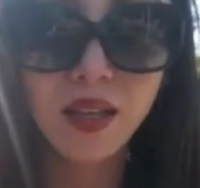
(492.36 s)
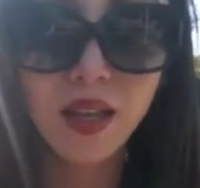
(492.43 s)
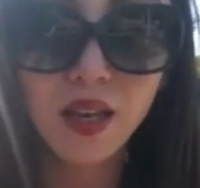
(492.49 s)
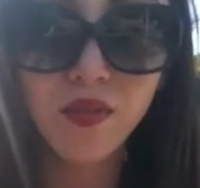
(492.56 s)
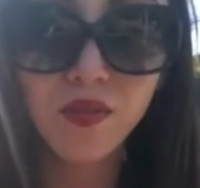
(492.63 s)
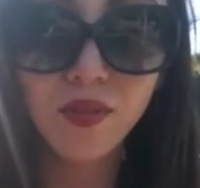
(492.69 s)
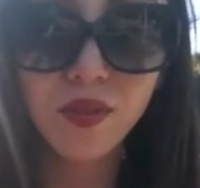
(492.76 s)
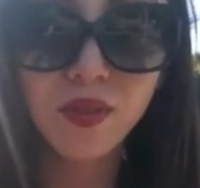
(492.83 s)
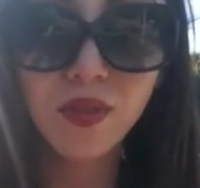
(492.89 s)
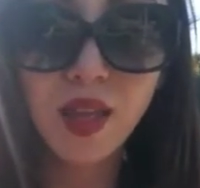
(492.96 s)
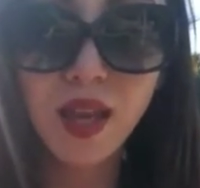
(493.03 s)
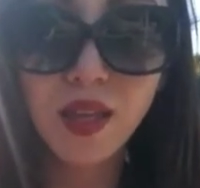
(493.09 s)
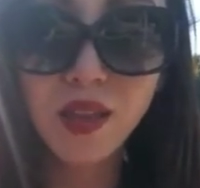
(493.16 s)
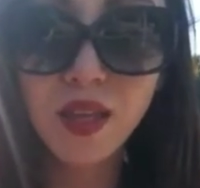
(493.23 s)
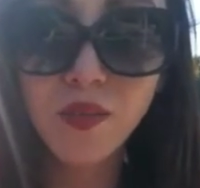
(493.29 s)
that if
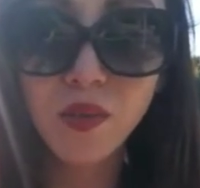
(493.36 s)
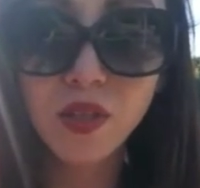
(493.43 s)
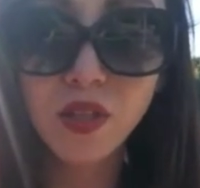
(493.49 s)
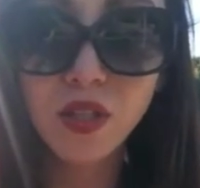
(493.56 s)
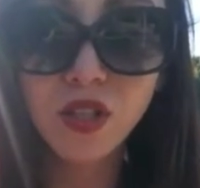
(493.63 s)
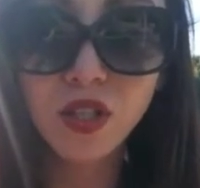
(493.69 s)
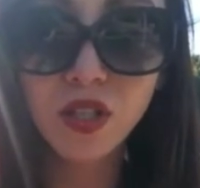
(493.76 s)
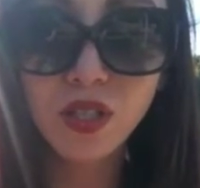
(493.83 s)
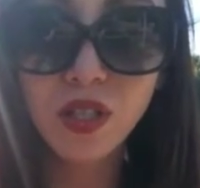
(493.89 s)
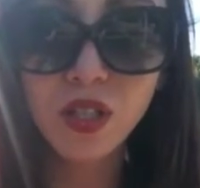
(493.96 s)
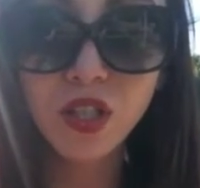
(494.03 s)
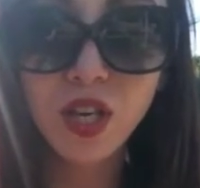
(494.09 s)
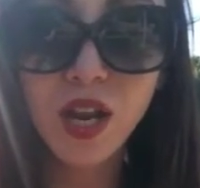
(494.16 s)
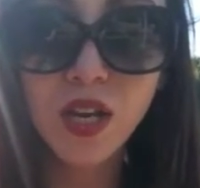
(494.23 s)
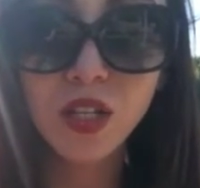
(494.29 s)
they think musicians in
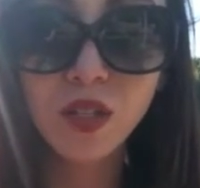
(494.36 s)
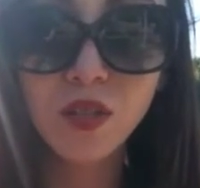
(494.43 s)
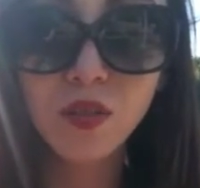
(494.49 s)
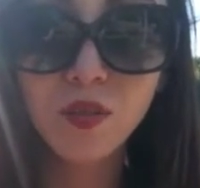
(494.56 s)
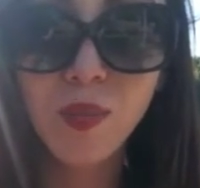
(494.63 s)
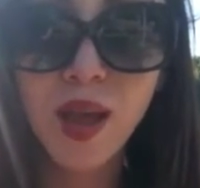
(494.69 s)
a jazz